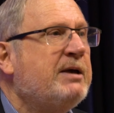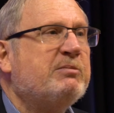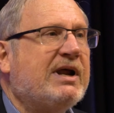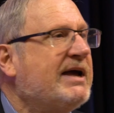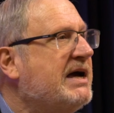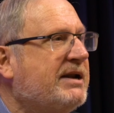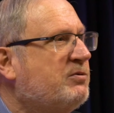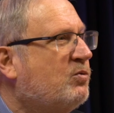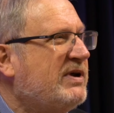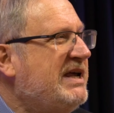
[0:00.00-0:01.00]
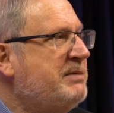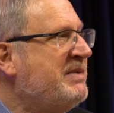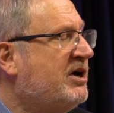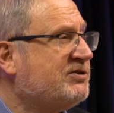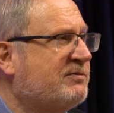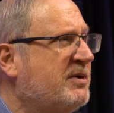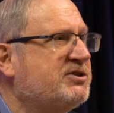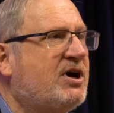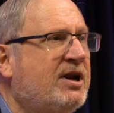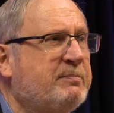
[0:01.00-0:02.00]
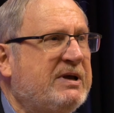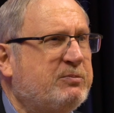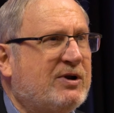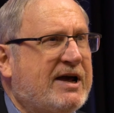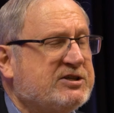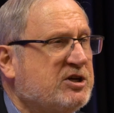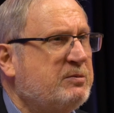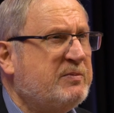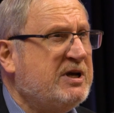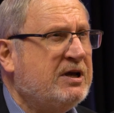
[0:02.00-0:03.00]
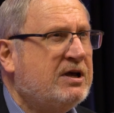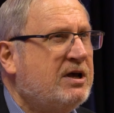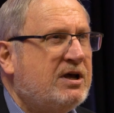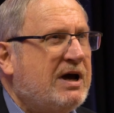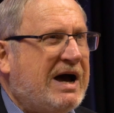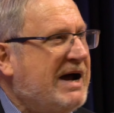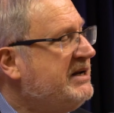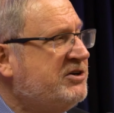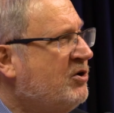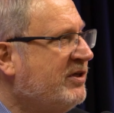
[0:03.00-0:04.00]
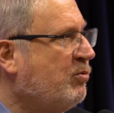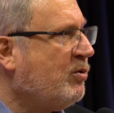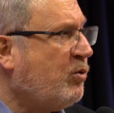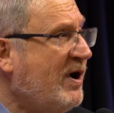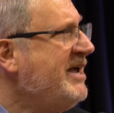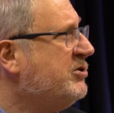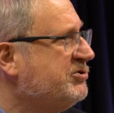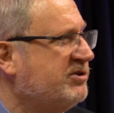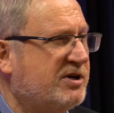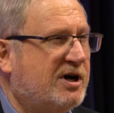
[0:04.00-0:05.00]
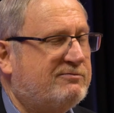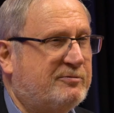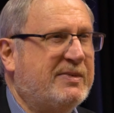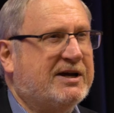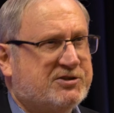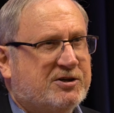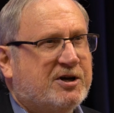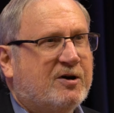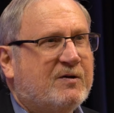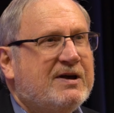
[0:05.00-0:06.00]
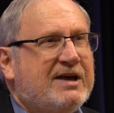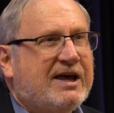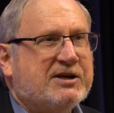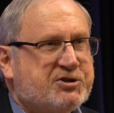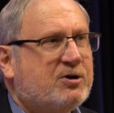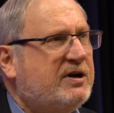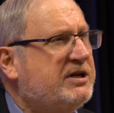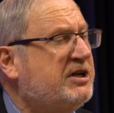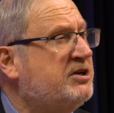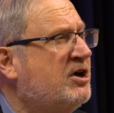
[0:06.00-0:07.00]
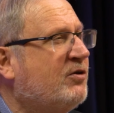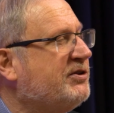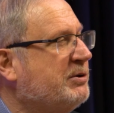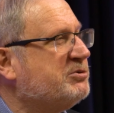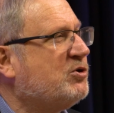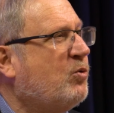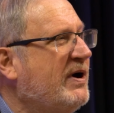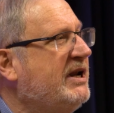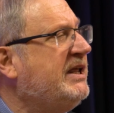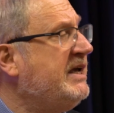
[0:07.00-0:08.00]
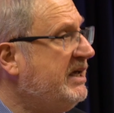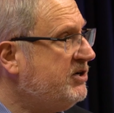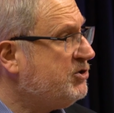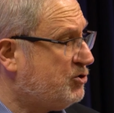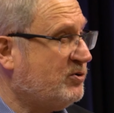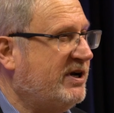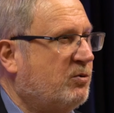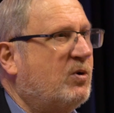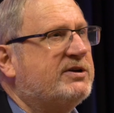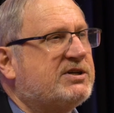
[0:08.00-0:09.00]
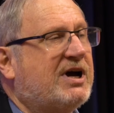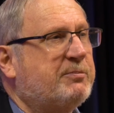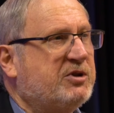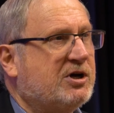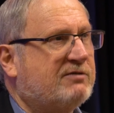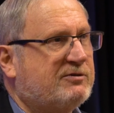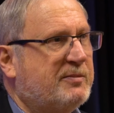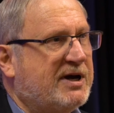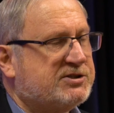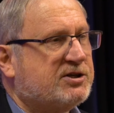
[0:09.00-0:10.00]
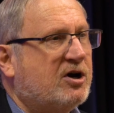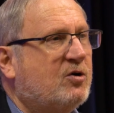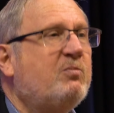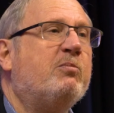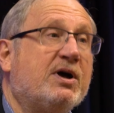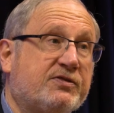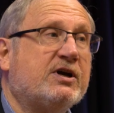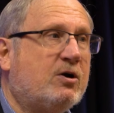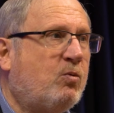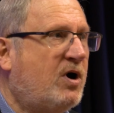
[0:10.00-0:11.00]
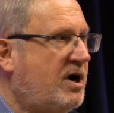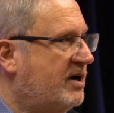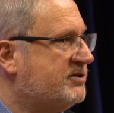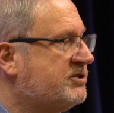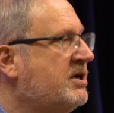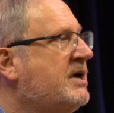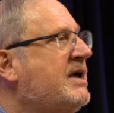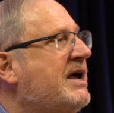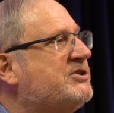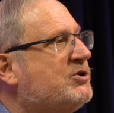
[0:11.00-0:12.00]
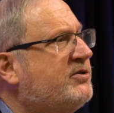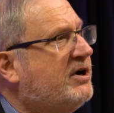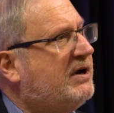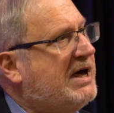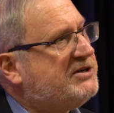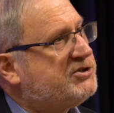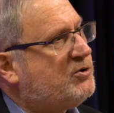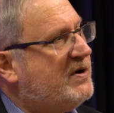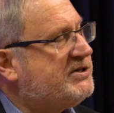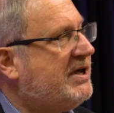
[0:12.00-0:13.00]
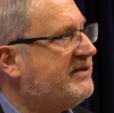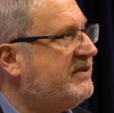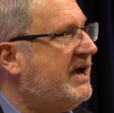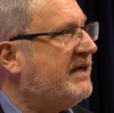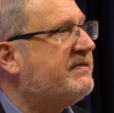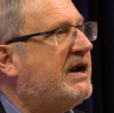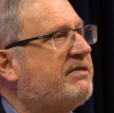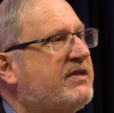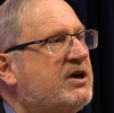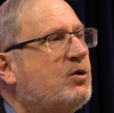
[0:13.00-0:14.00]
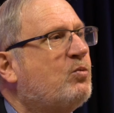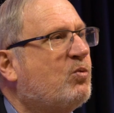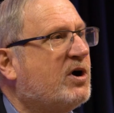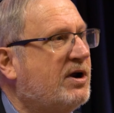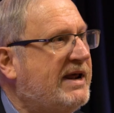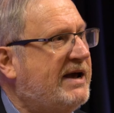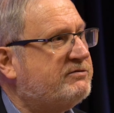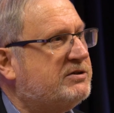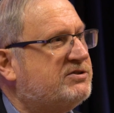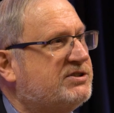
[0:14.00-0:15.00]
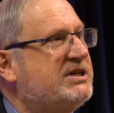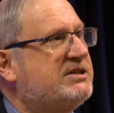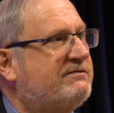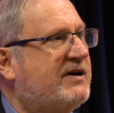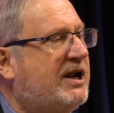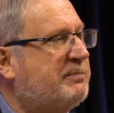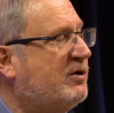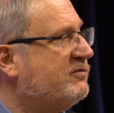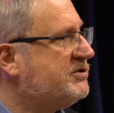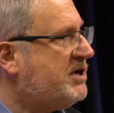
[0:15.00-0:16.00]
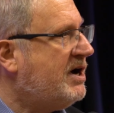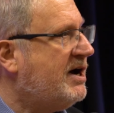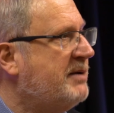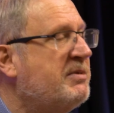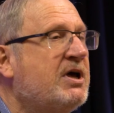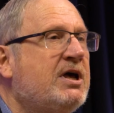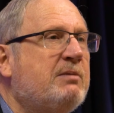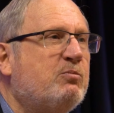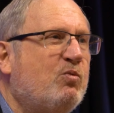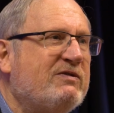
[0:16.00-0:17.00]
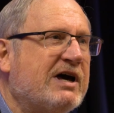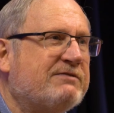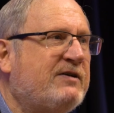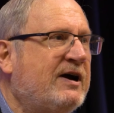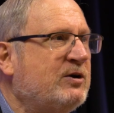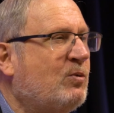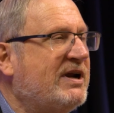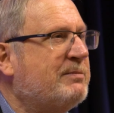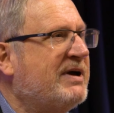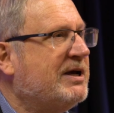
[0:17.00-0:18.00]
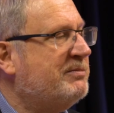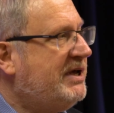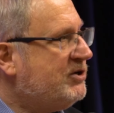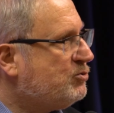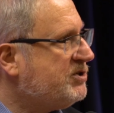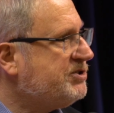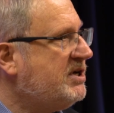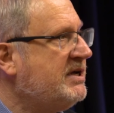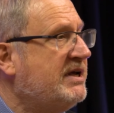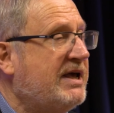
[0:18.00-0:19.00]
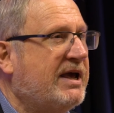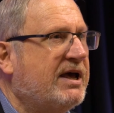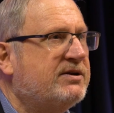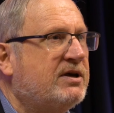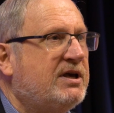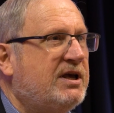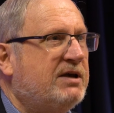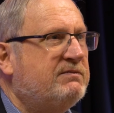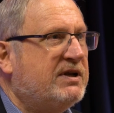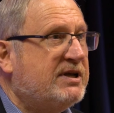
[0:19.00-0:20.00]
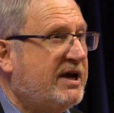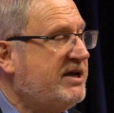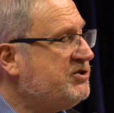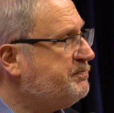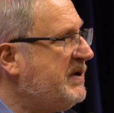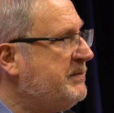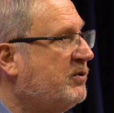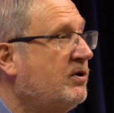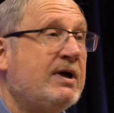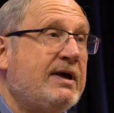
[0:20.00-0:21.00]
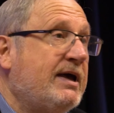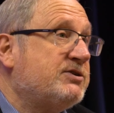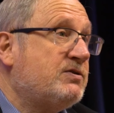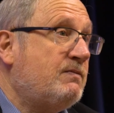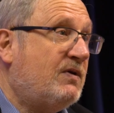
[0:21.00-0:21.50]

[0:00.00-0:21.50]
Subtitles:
But I got emails from a ton of people asking me, I didn't know there were whales in the Gulf of Mexico. And I certainly didn't know that there was a whaling industry at one time in the Gulf of Mexico, but there was. And so there are a lot of stories like that I think we're going to have to see develop over time. We've got to find a way to make them interesting and engage people. And